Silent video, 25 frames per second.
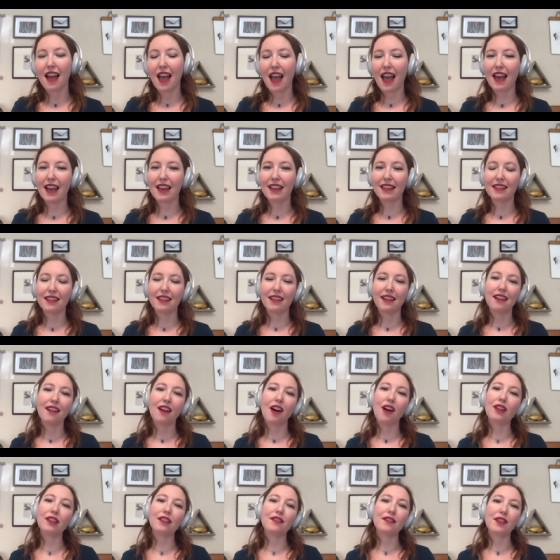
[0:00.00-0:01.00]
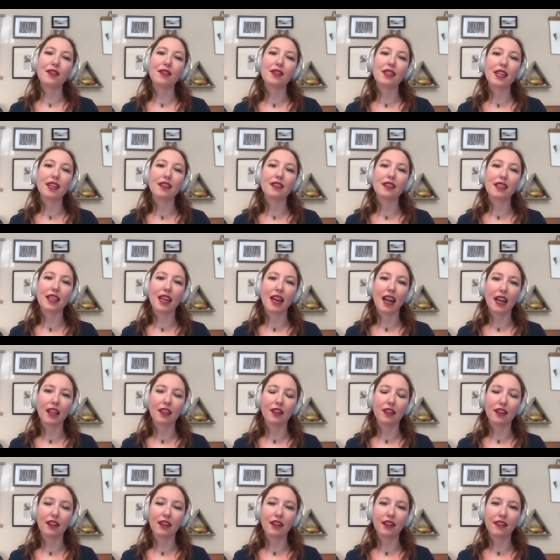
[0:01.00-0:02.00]
And all of those skills that I
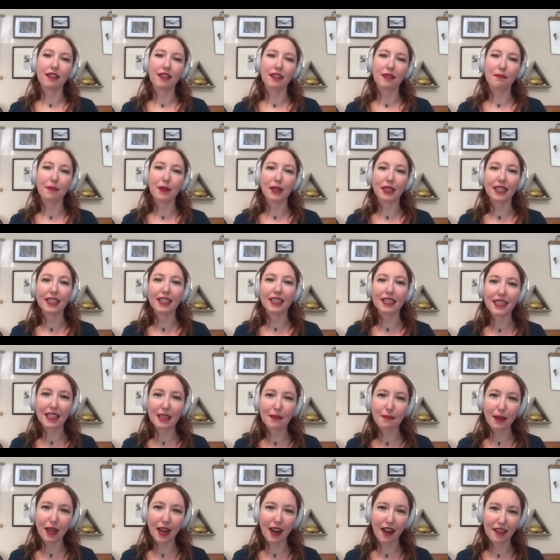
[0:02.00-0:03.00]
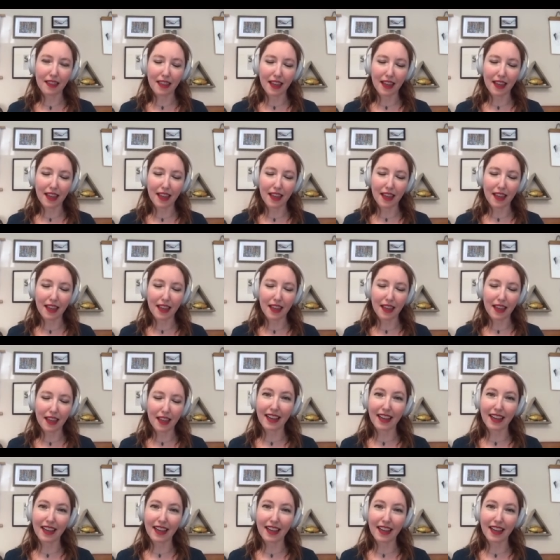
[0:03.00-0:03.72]
learned building deep and authentic